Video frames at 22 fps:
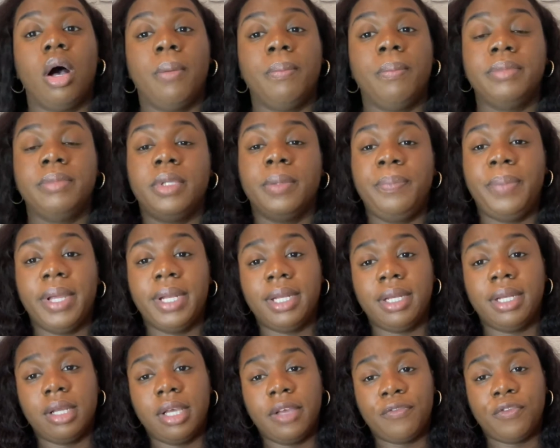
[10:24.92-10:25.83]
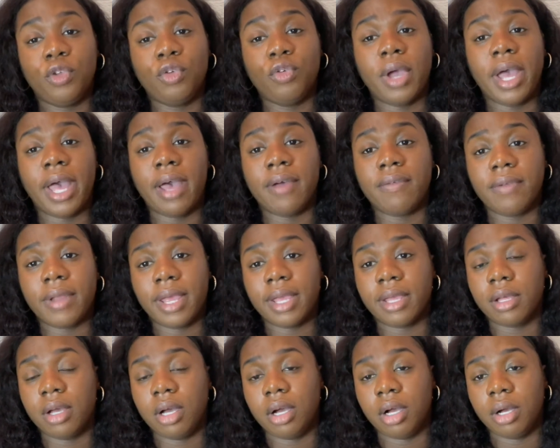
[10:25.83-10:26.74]
Depending if you have
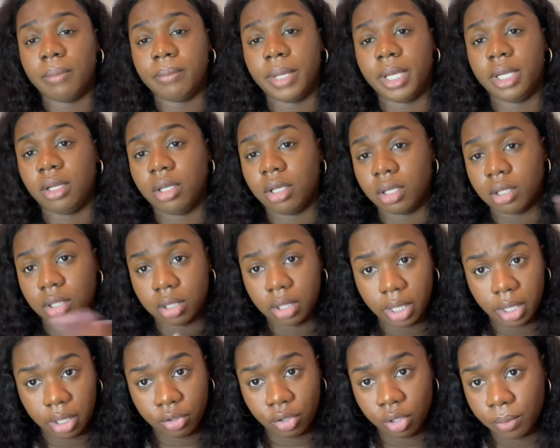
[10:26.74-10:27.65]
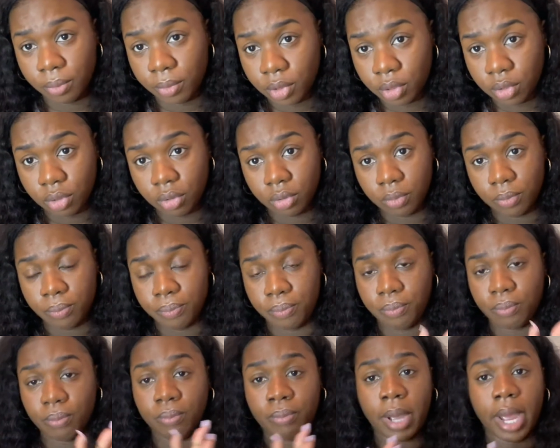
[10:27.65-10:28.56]
like any other like criminal
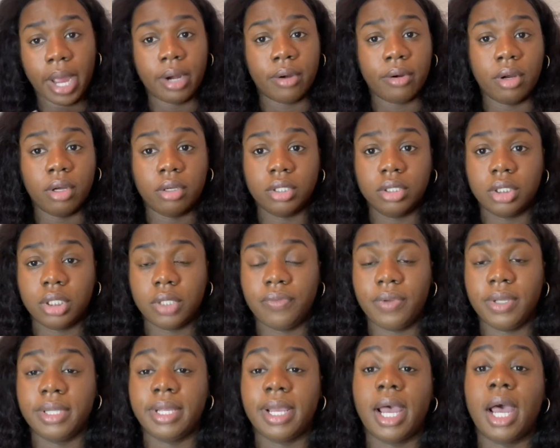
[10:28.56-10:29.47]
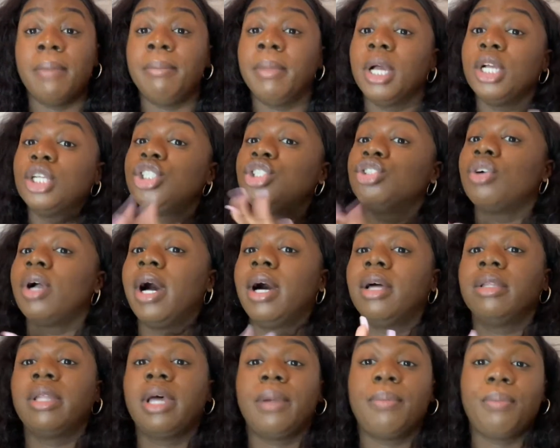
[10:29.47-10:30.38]
background and stuff like that, I'm not sure
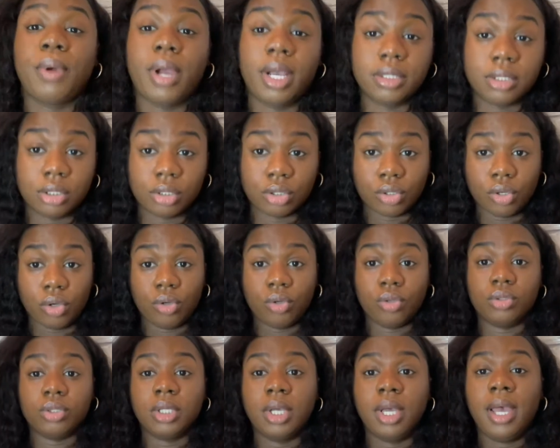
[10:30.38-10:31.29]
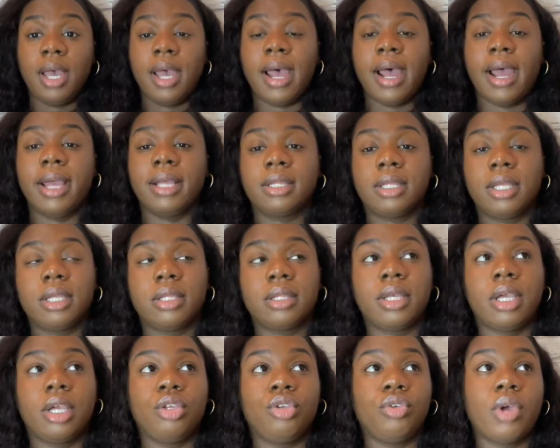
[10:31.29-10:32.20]
how that process goes. I think
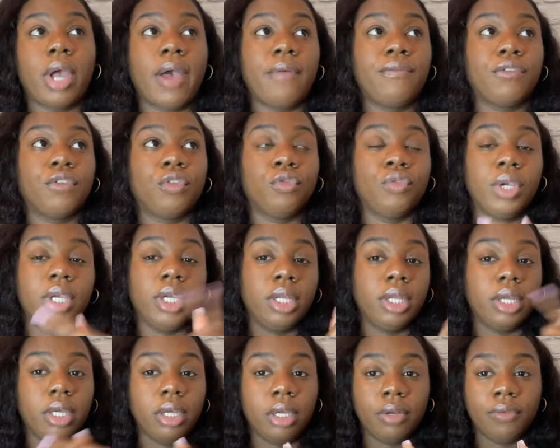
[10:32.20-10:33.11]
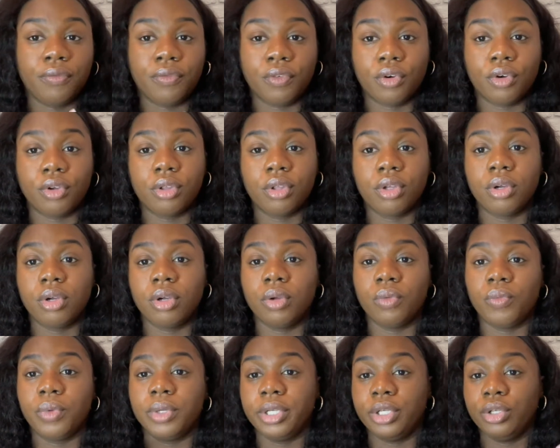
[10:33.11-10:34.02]
that you have to read in further,
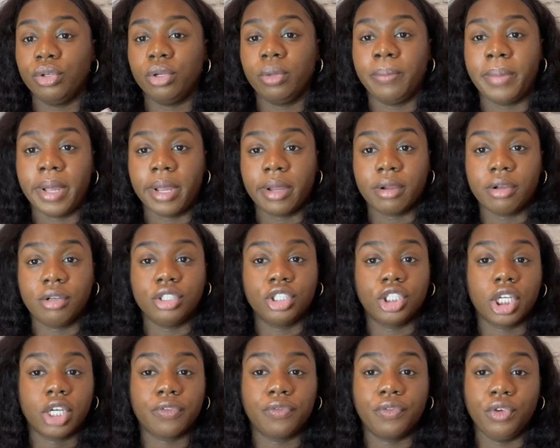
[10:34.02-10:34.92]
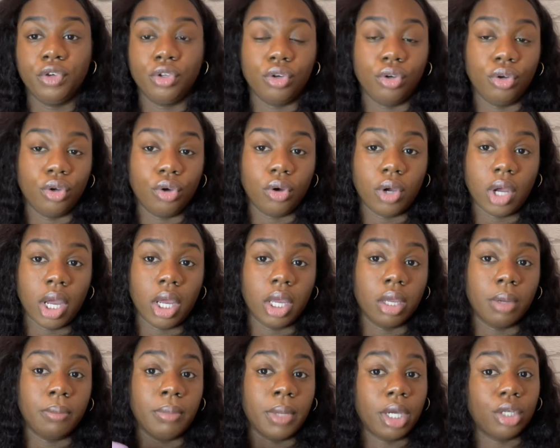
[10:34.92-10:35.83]
and when they do the background check for you to know. I
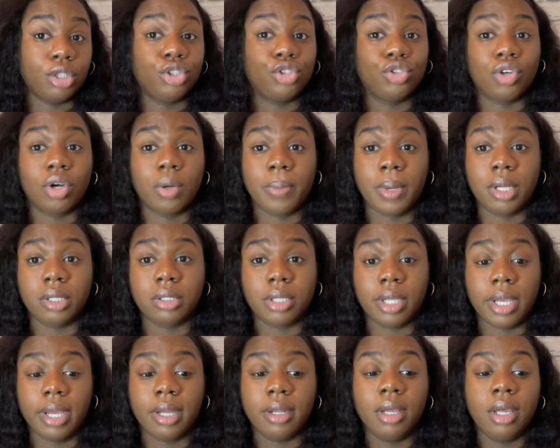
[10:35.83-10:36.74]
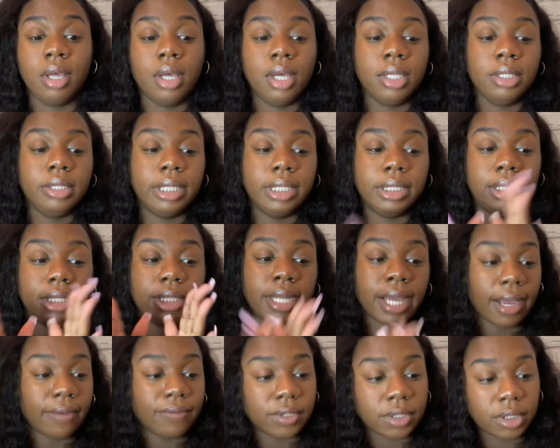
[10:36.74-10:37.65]
am not sure about that. They did
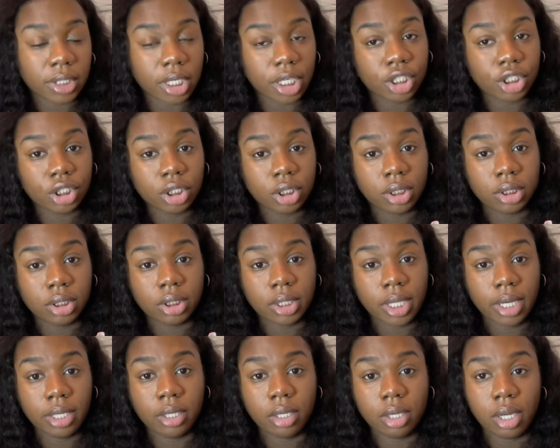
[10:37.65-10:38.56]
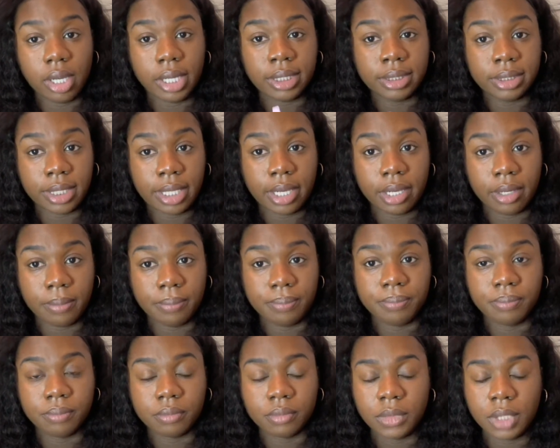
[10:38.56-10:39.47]
have a section inside the
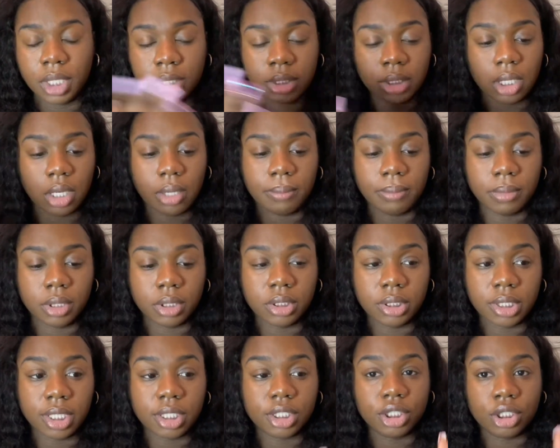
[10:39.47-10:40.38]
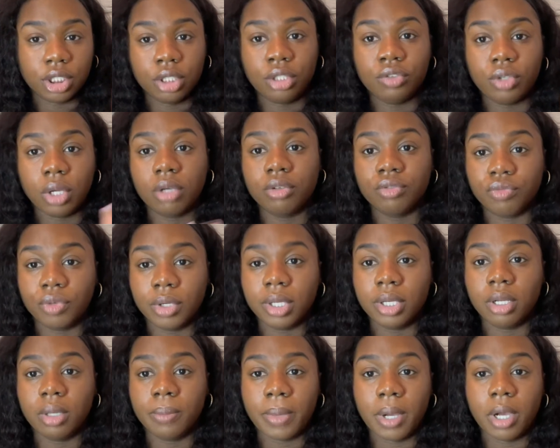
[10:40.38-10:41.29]
the section that I was
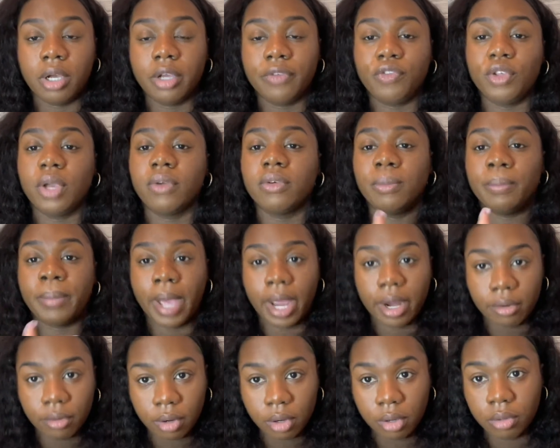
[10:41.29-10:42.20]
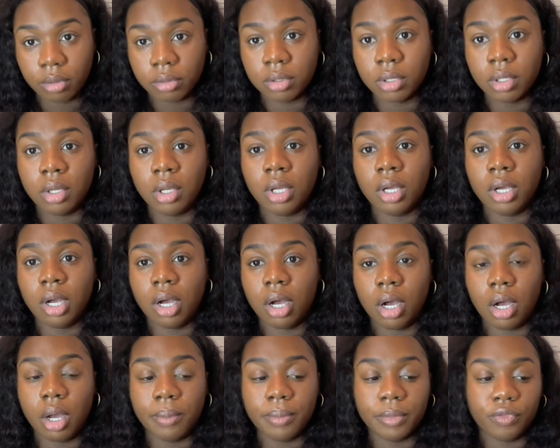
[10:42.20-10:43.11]
reading about if you have a background,
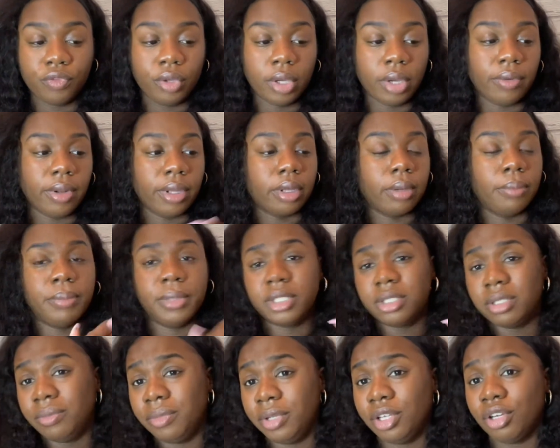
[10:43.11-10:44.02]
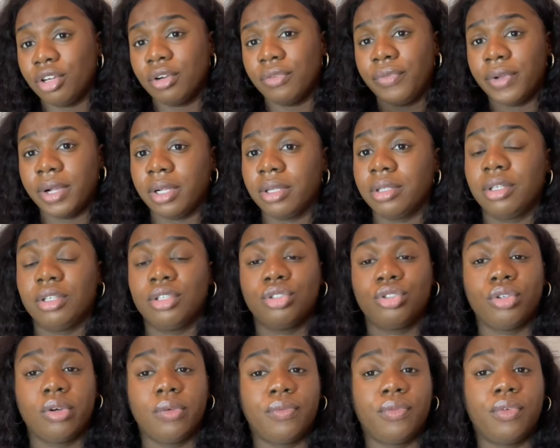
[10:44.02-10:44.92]
if you have like a misdemeanor or felony and
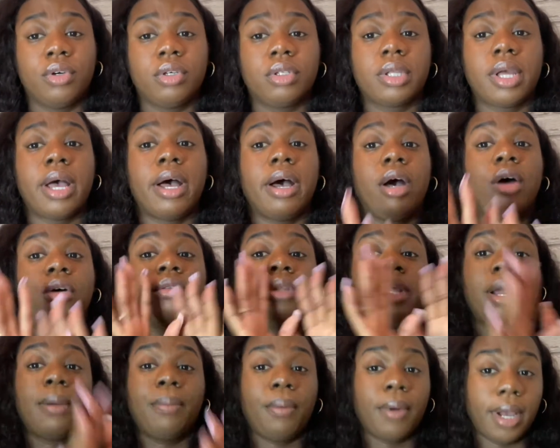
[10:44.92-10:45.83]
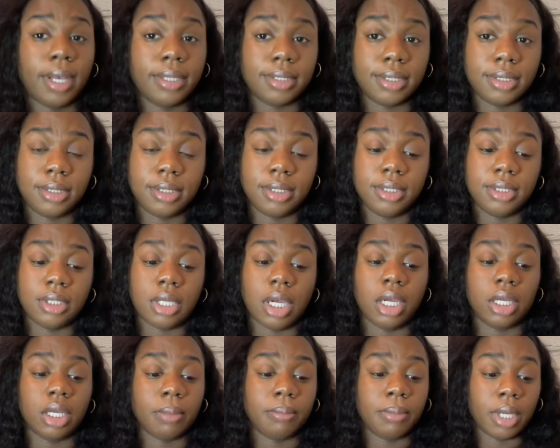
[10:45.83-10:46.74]
so forth, how that process is.
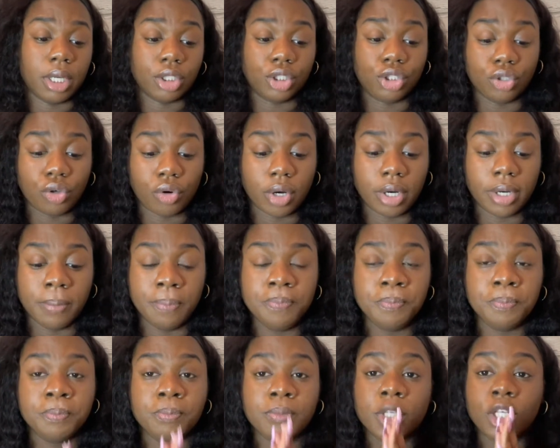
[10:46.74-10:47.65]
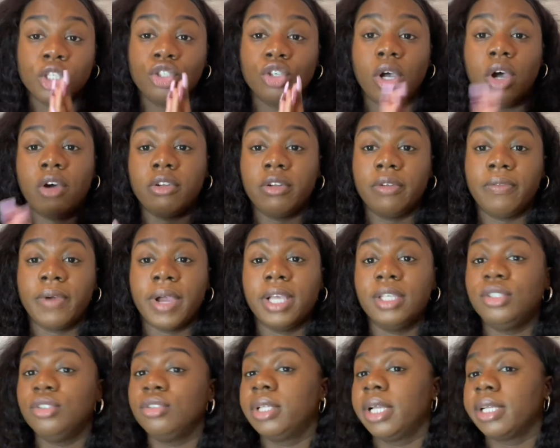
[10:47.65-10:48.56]
I am not sure. So I would
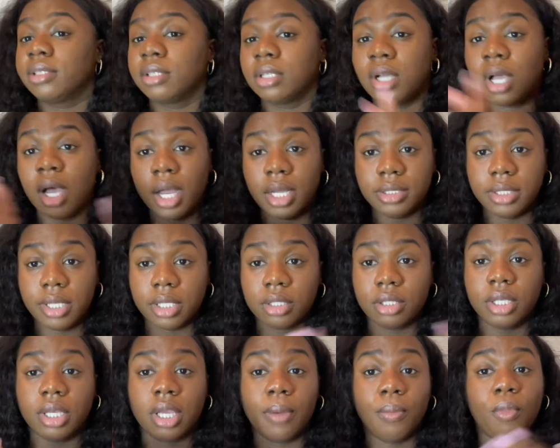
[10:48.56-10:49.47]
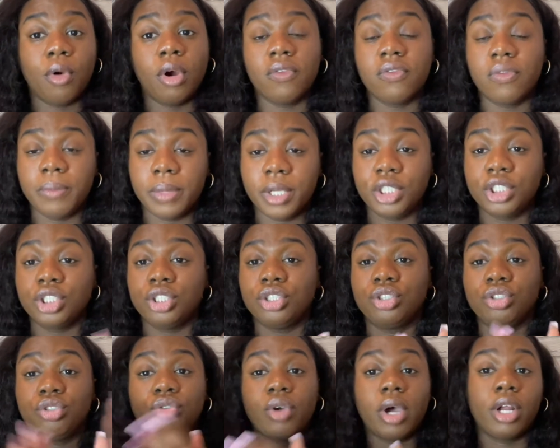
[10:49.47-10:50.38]
advise you like to contact to get more information
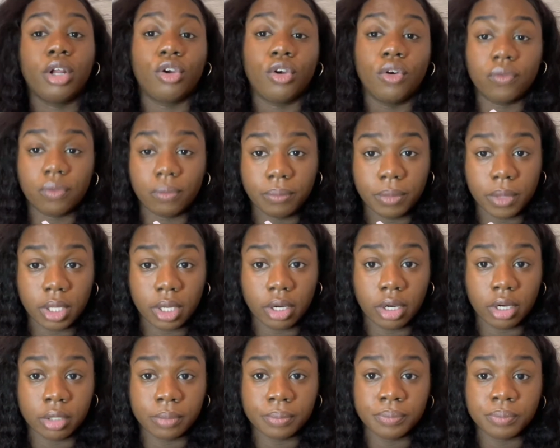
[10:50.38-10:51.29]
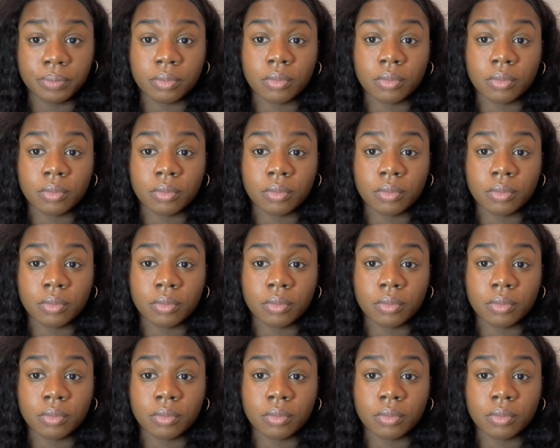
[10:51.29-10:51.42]
to know how to go from there.